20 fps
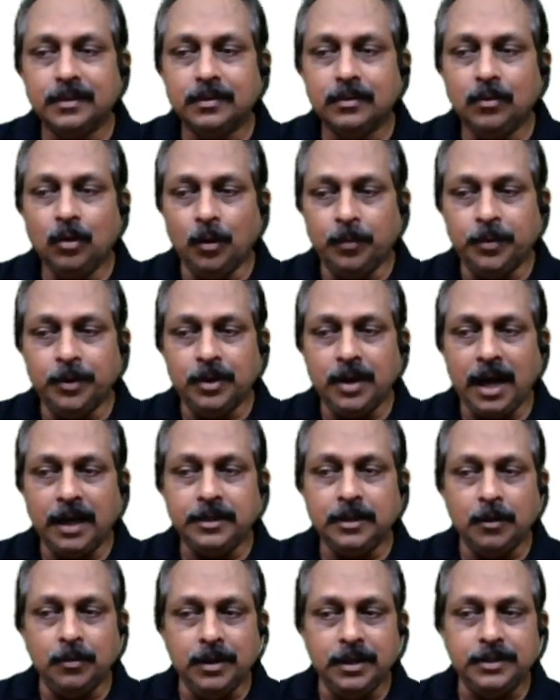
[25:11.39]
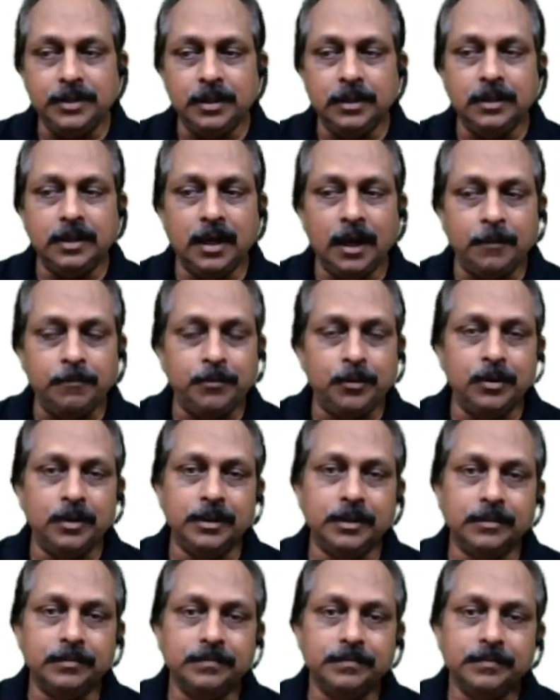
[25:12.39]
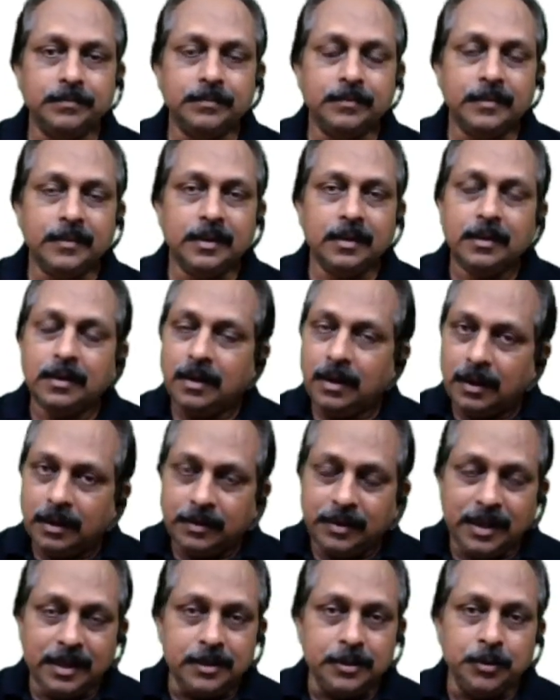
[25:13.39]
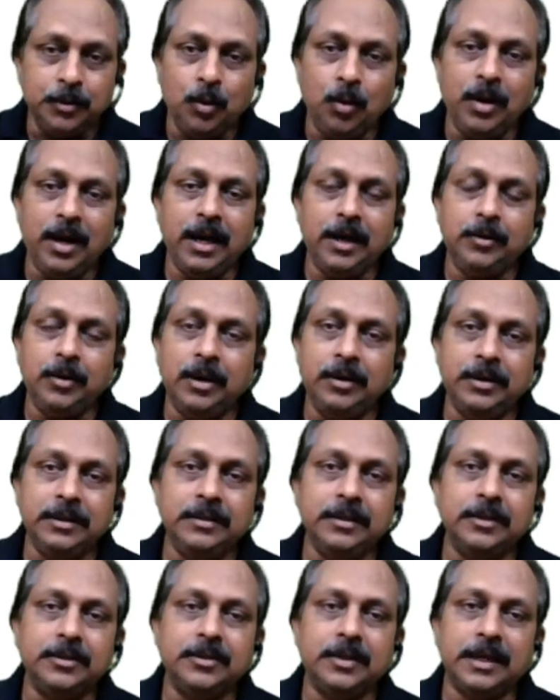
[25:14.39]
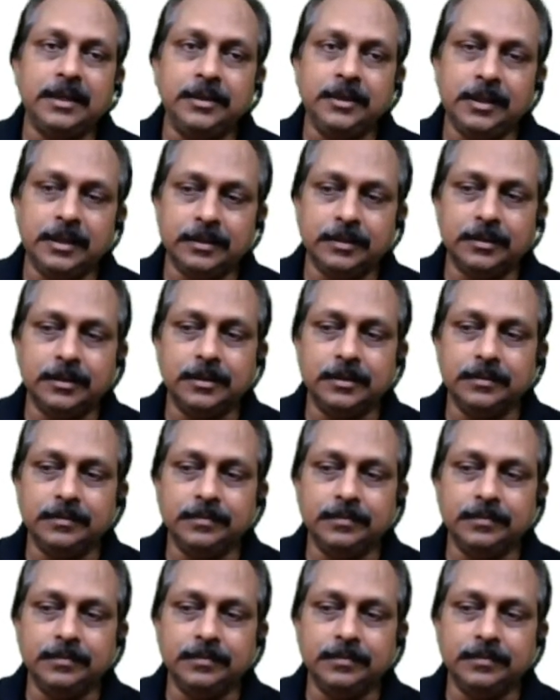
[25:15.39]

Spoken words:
Hope you guys have listened carefully. There is no error in the sentence.